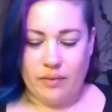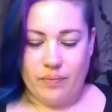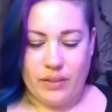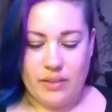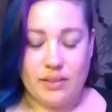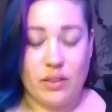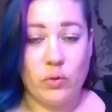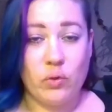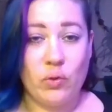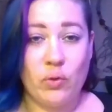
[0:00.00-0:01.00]
Let's see.
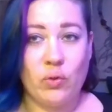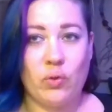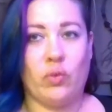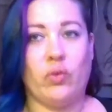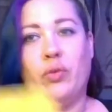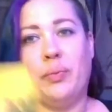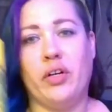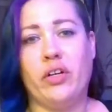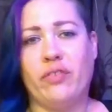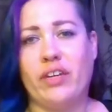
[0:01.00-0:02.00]
Ooh,
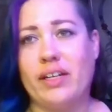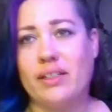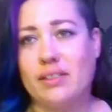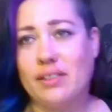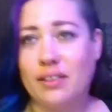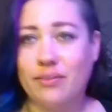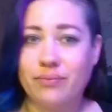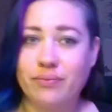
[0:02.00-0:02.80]
perfect.